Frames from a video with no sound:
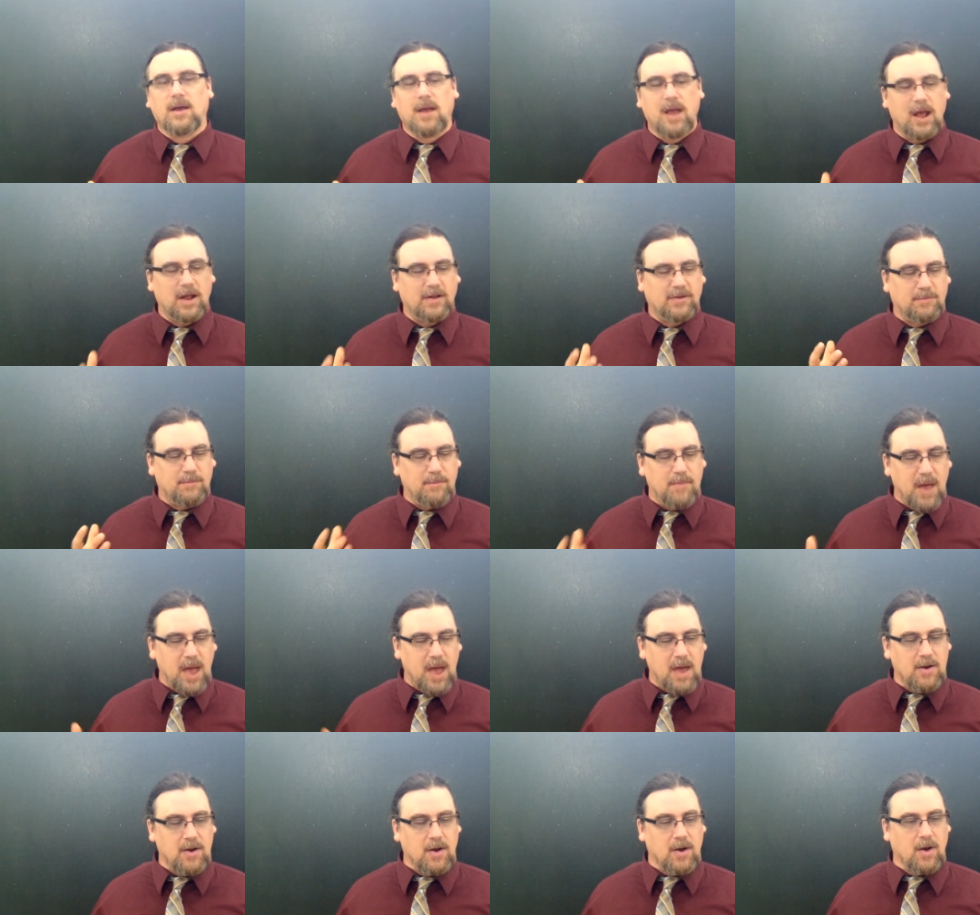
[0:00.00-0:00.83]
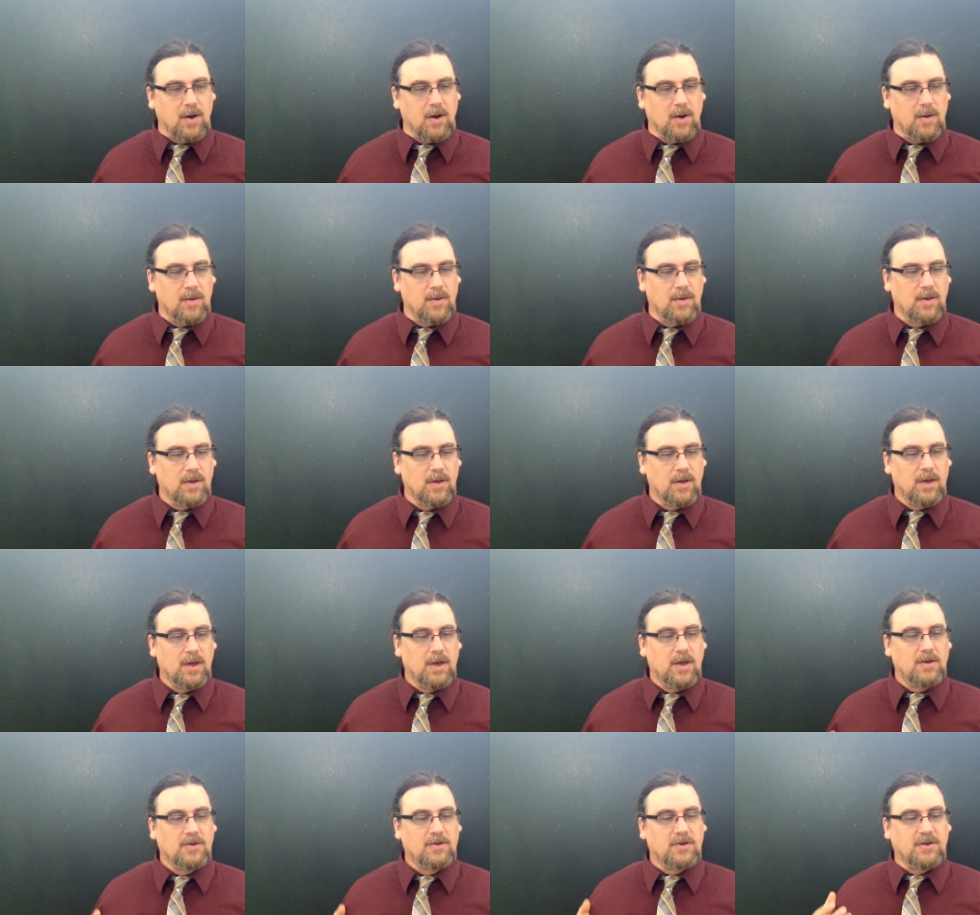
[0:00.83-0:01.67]
it's better
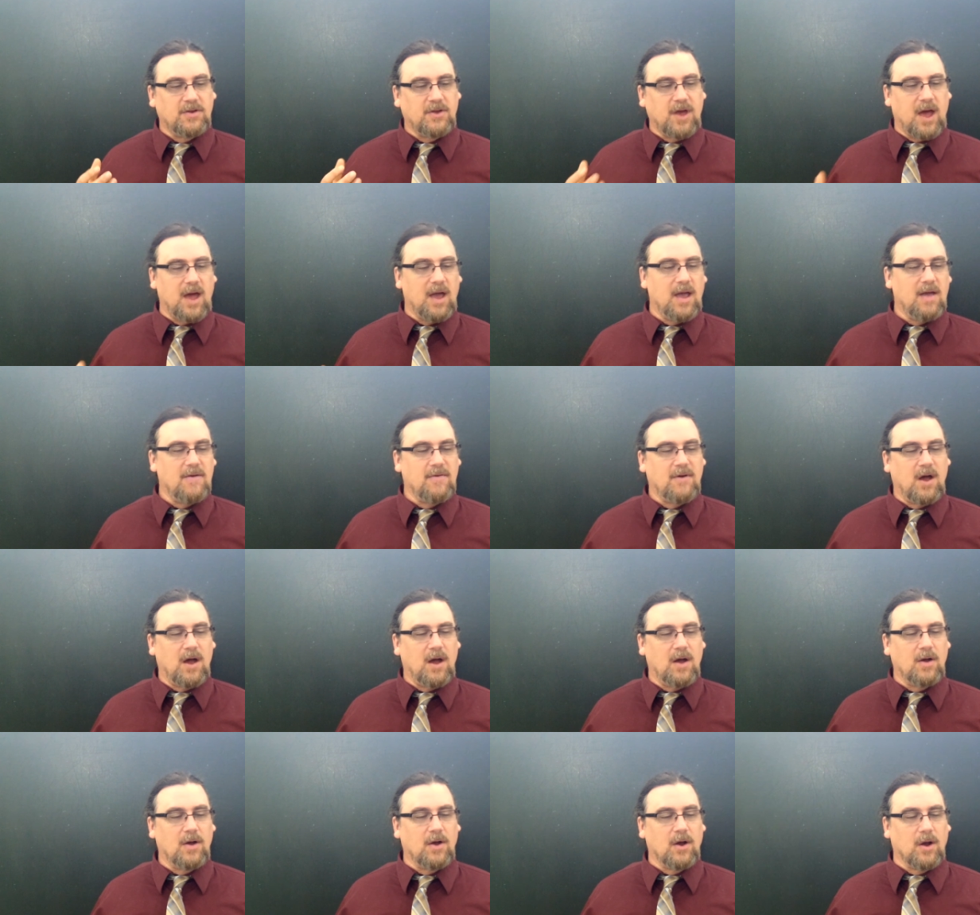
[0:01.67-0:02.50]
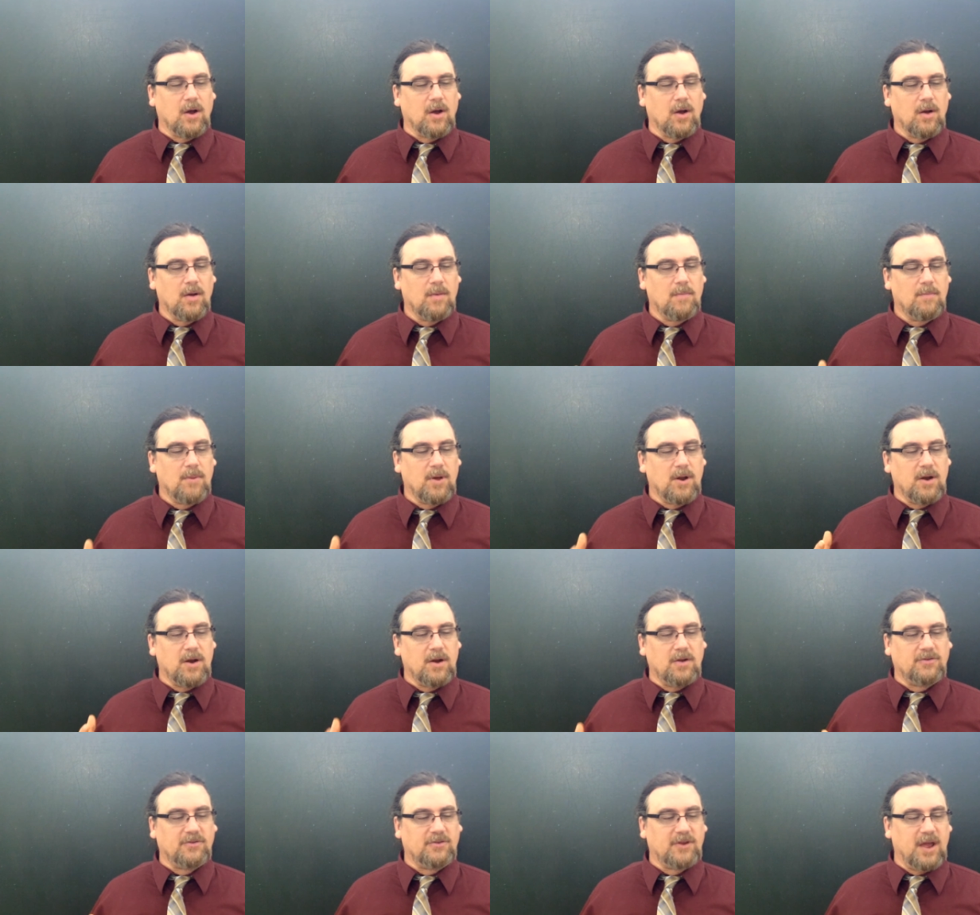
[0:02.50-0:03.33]
to die of hunger, but
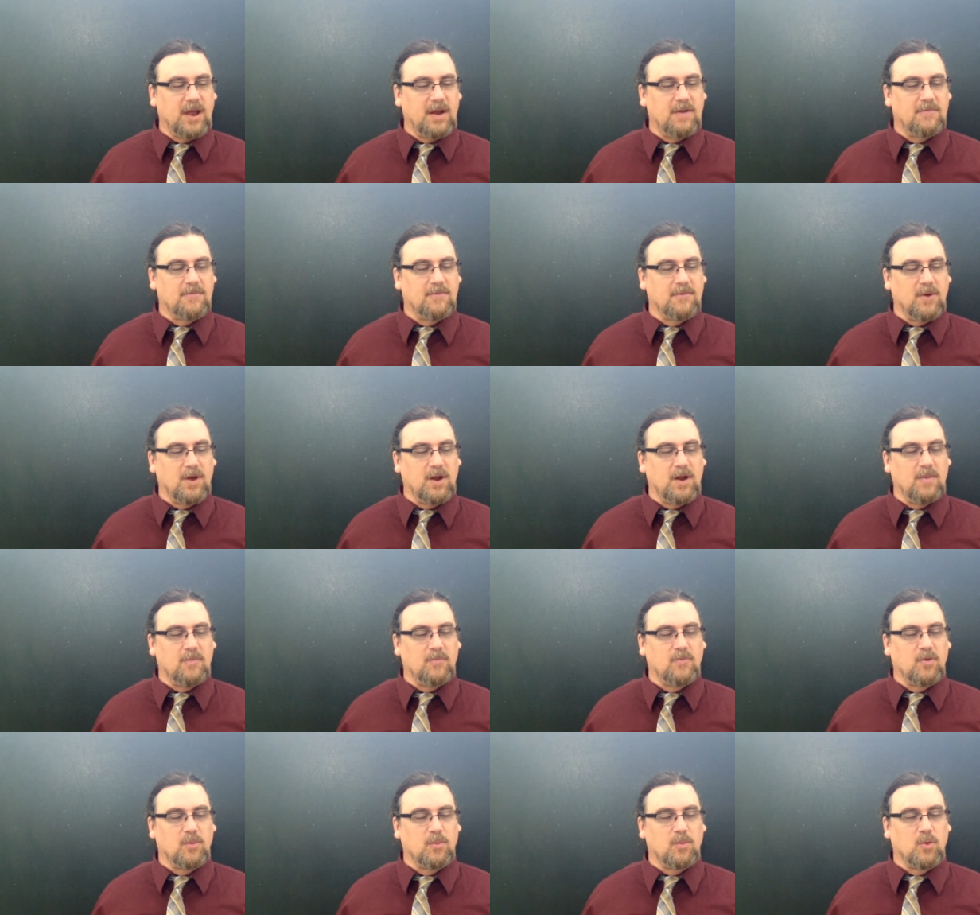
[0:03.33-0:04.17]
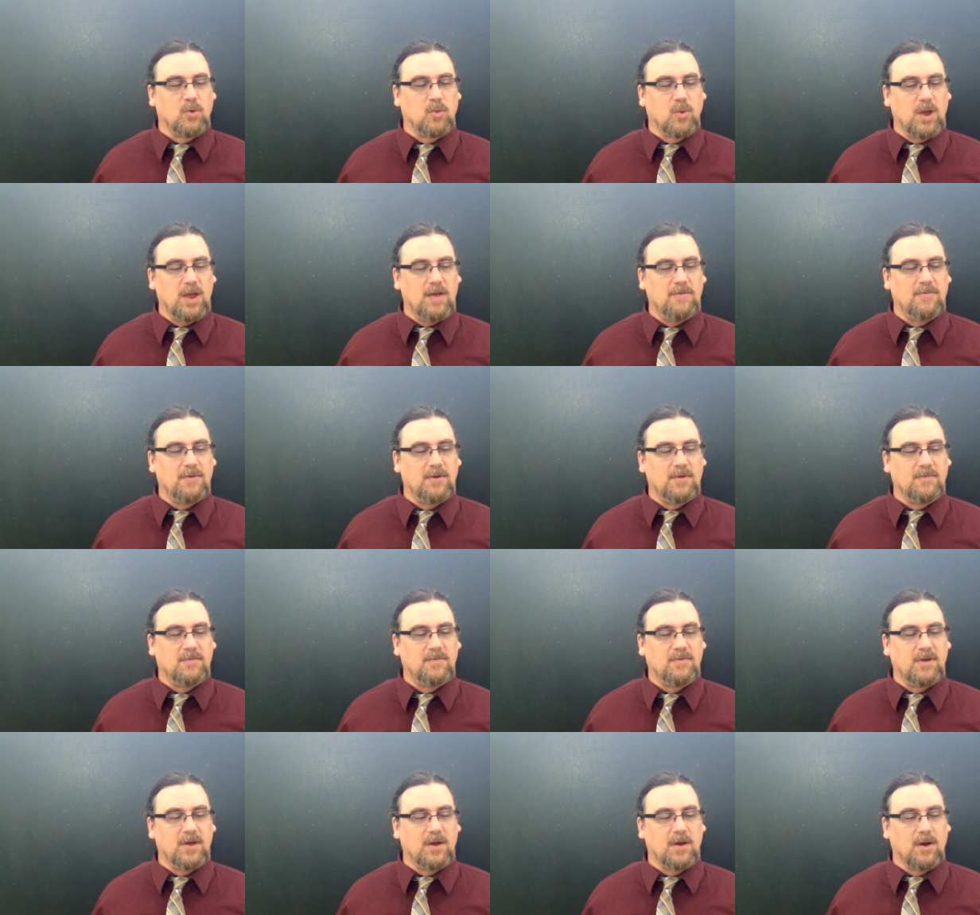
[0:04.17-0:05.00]
in a state of freedom from grief and
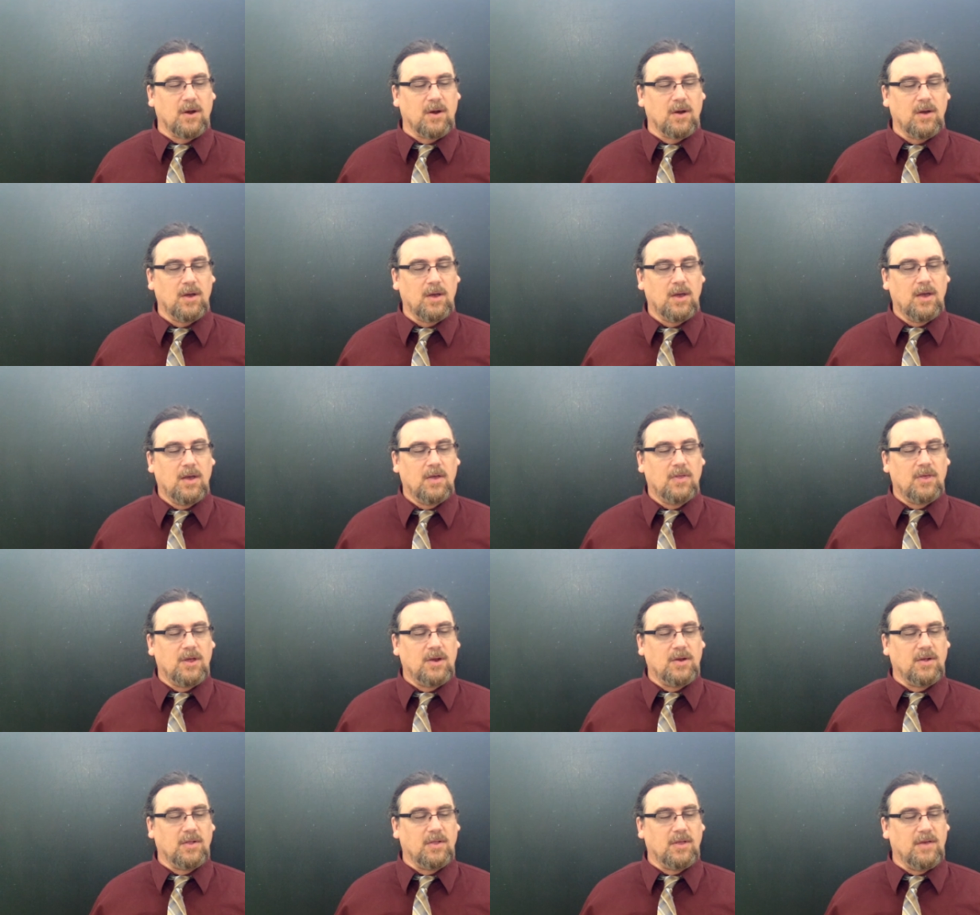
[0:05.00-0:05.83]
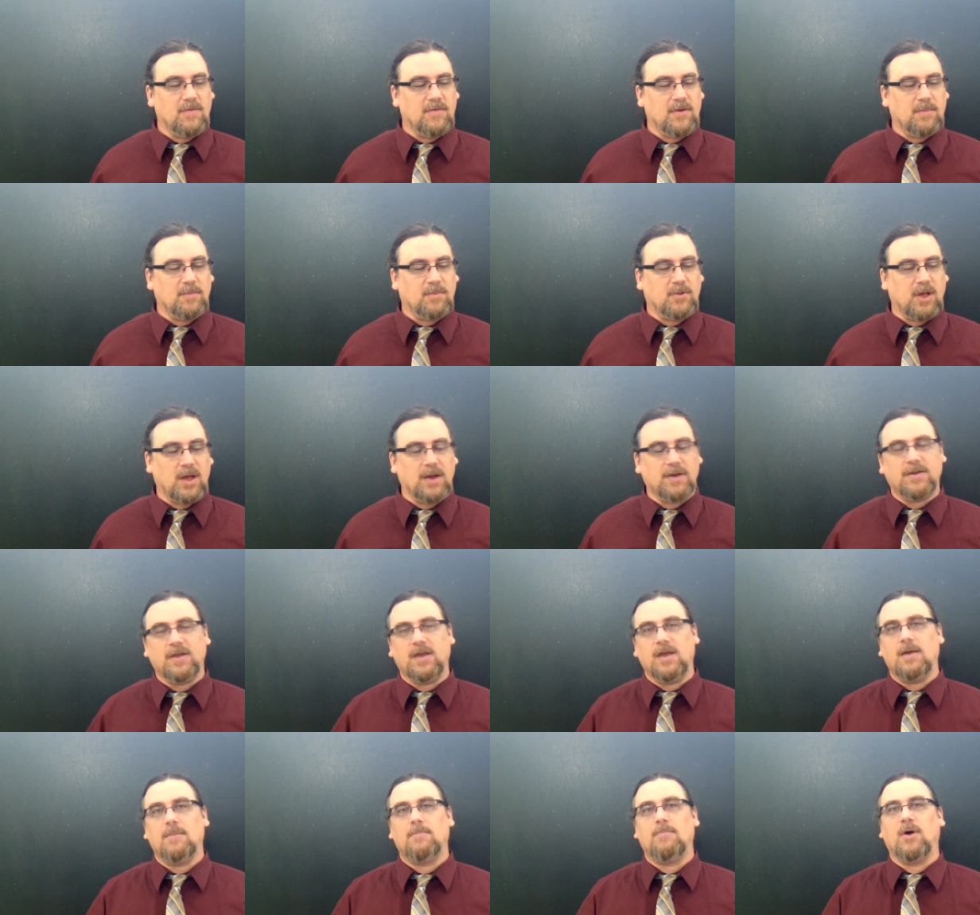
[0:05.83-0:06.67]
fear, than to live in
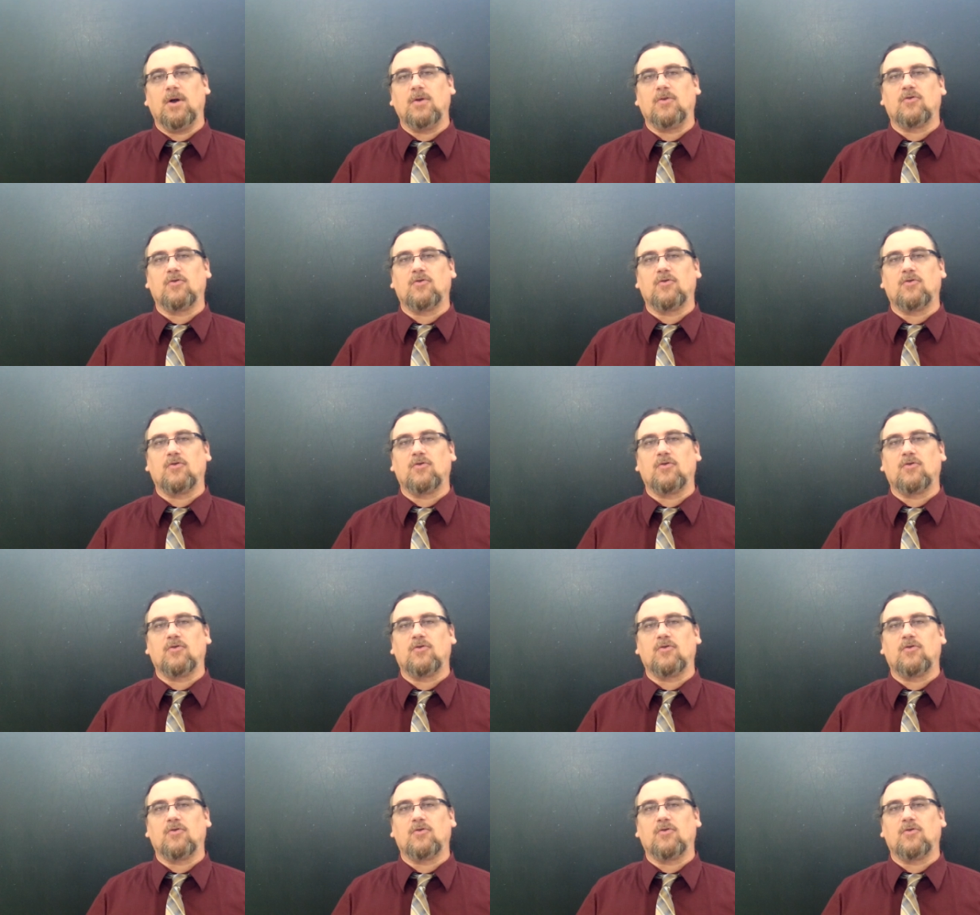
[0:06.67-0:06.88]
plenty, but